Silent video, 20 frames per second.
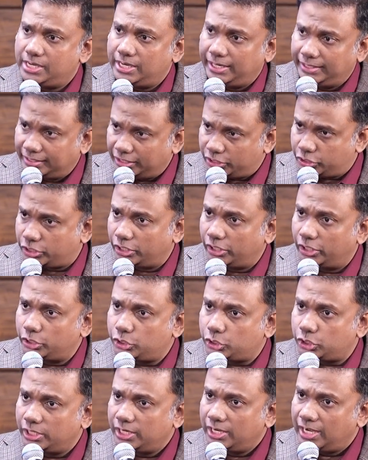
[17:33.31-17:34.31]
in the
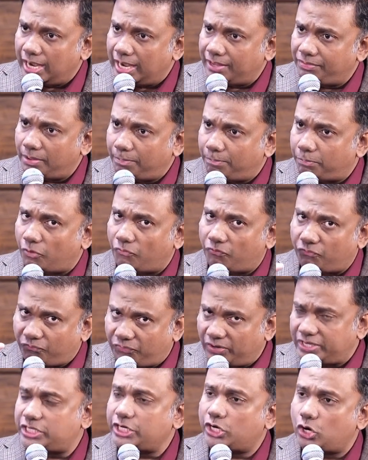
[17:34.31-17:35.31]
church and the
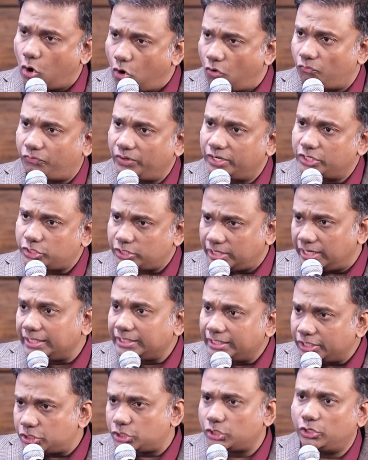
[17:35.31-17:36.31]
prophetic office in
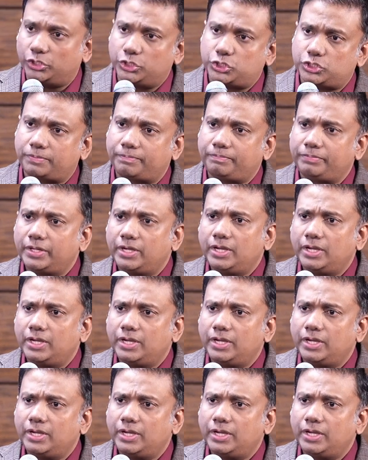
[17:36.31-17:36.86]
the church.